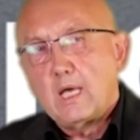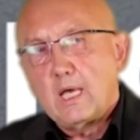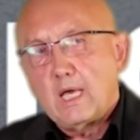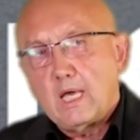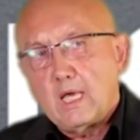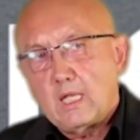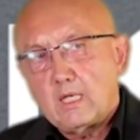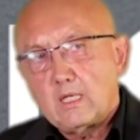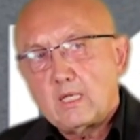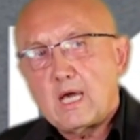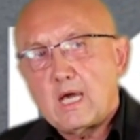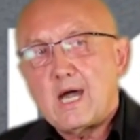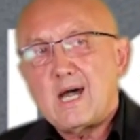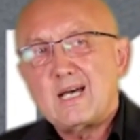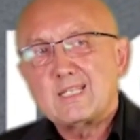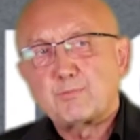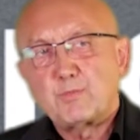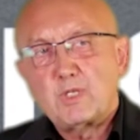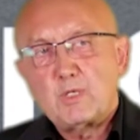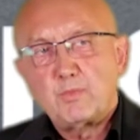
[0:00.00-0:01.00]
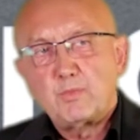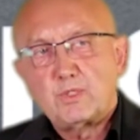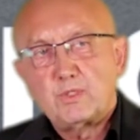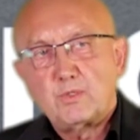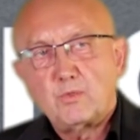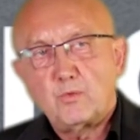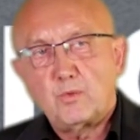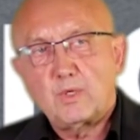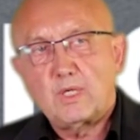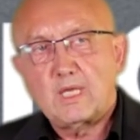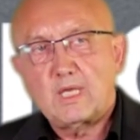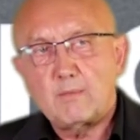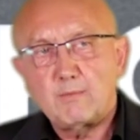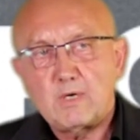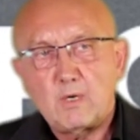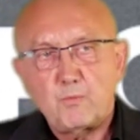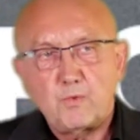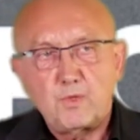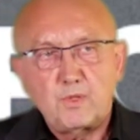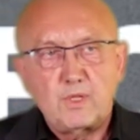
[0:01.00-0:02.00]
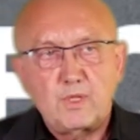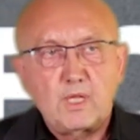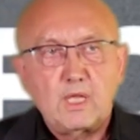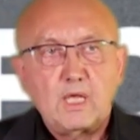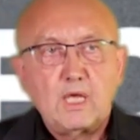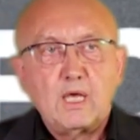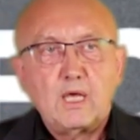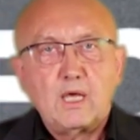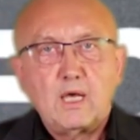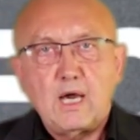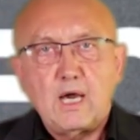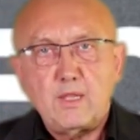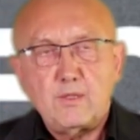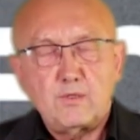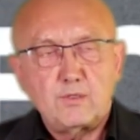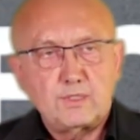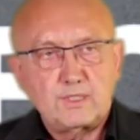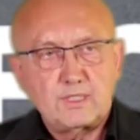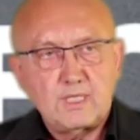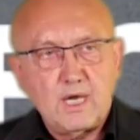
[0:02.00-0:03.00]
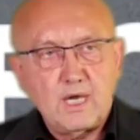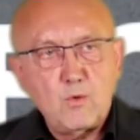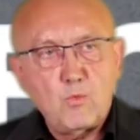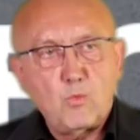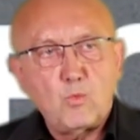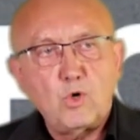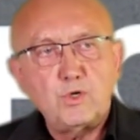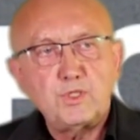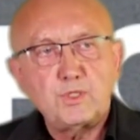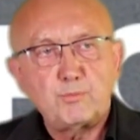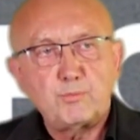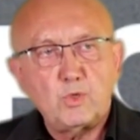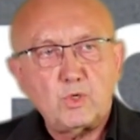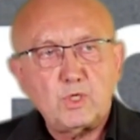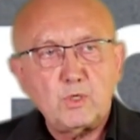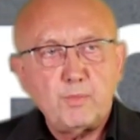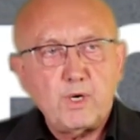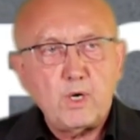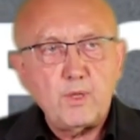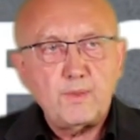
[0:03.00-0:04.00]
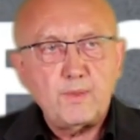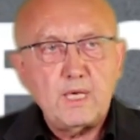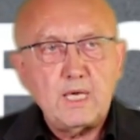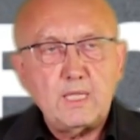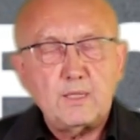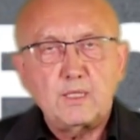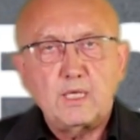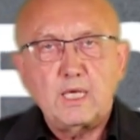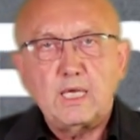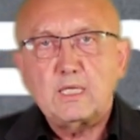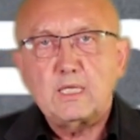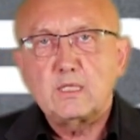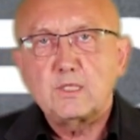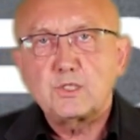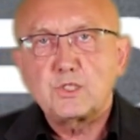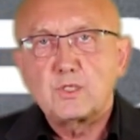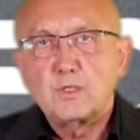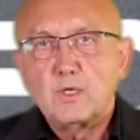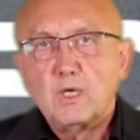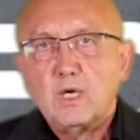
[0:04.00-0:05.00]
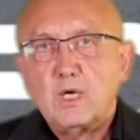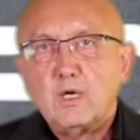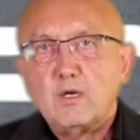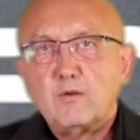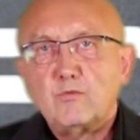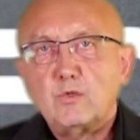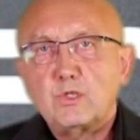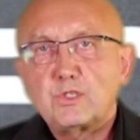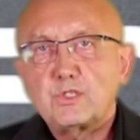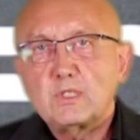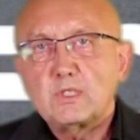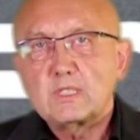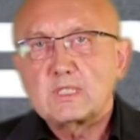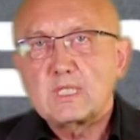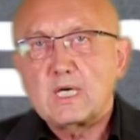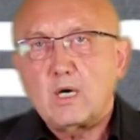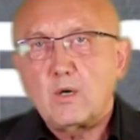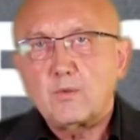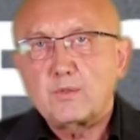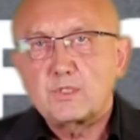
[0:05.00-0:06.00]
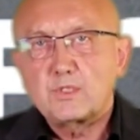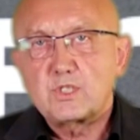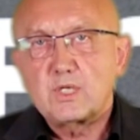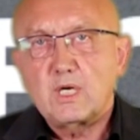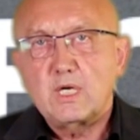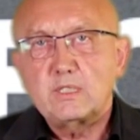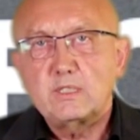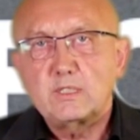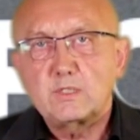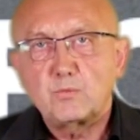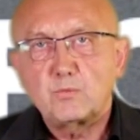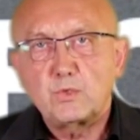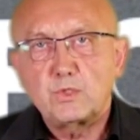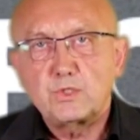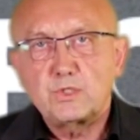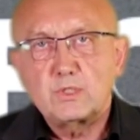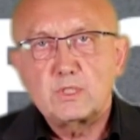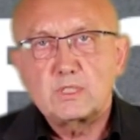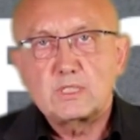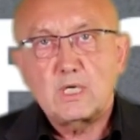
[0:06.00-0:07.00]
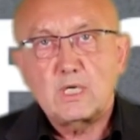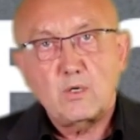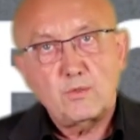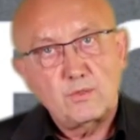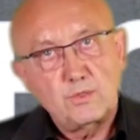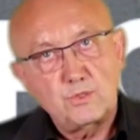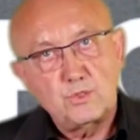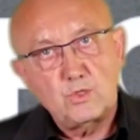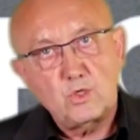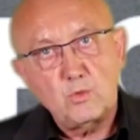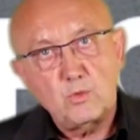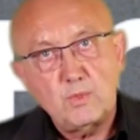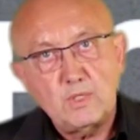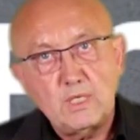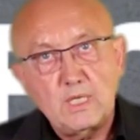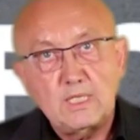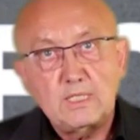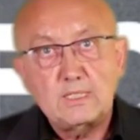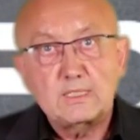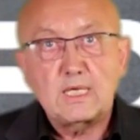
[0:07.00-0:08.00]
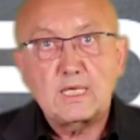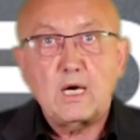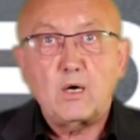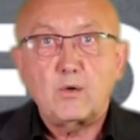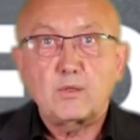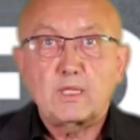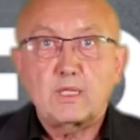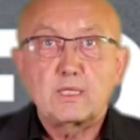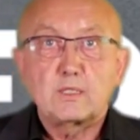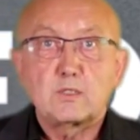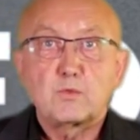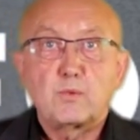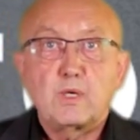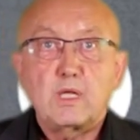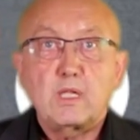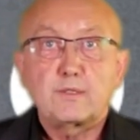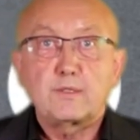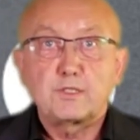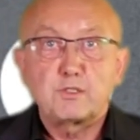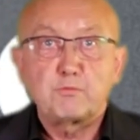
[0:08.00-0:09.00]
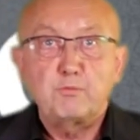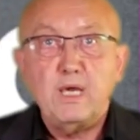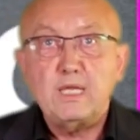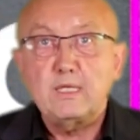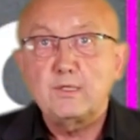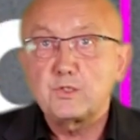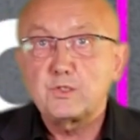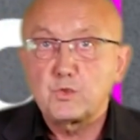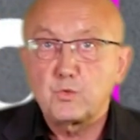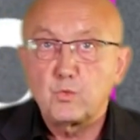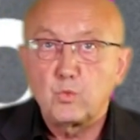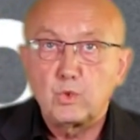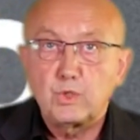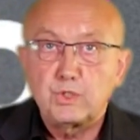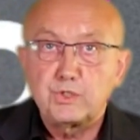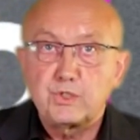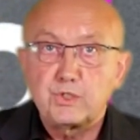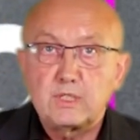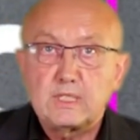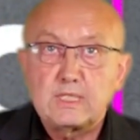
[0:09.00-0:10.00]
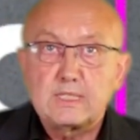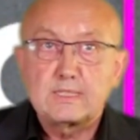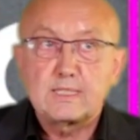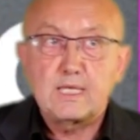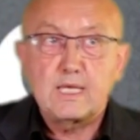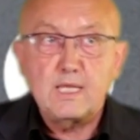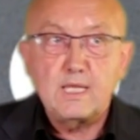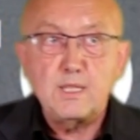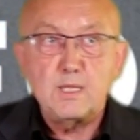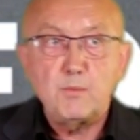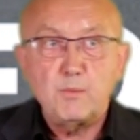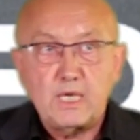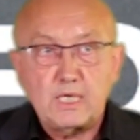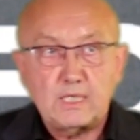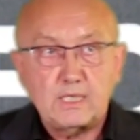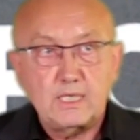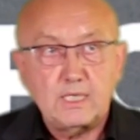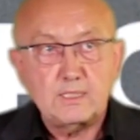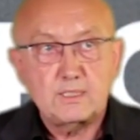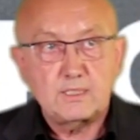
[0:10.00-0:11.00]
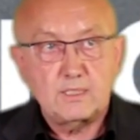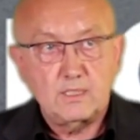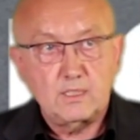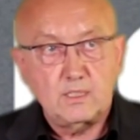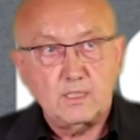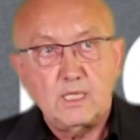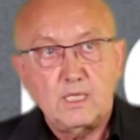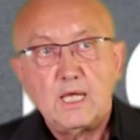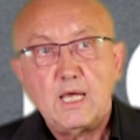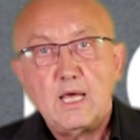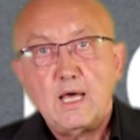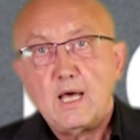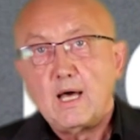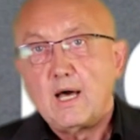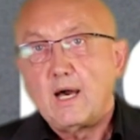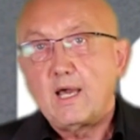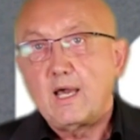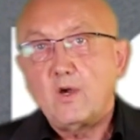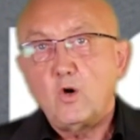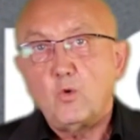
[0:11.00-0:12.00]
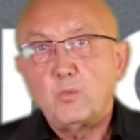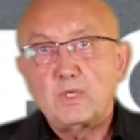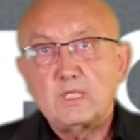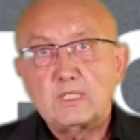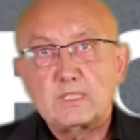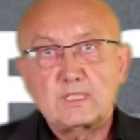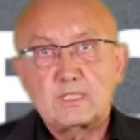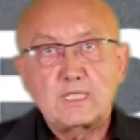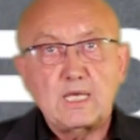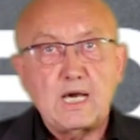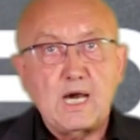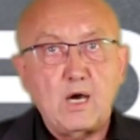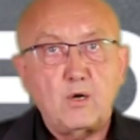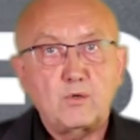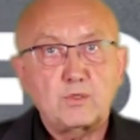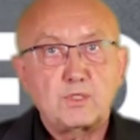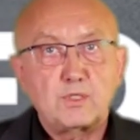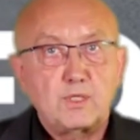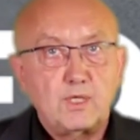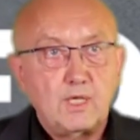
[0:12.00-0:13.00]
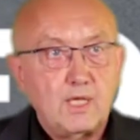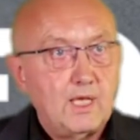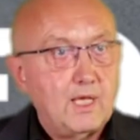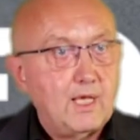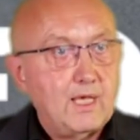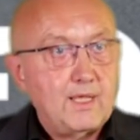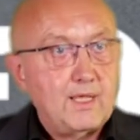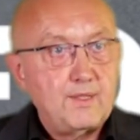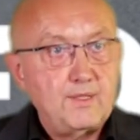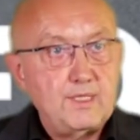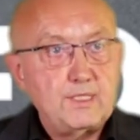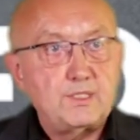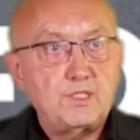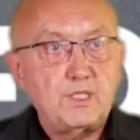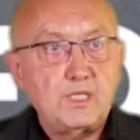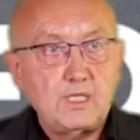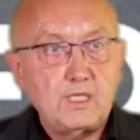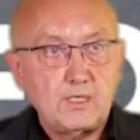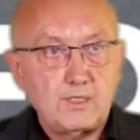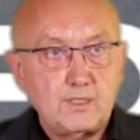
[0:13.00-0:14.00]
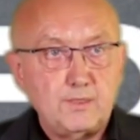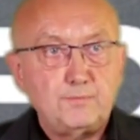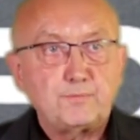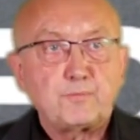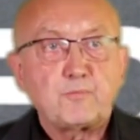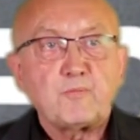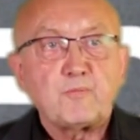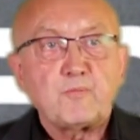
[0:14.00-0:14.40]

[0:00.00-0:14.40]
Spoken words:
and ask people to come up with others. I wrote a book about that. The English version is out, the Chinese version is out, the German is out as well. The Spanish version is in the making still. I hope it is out this year.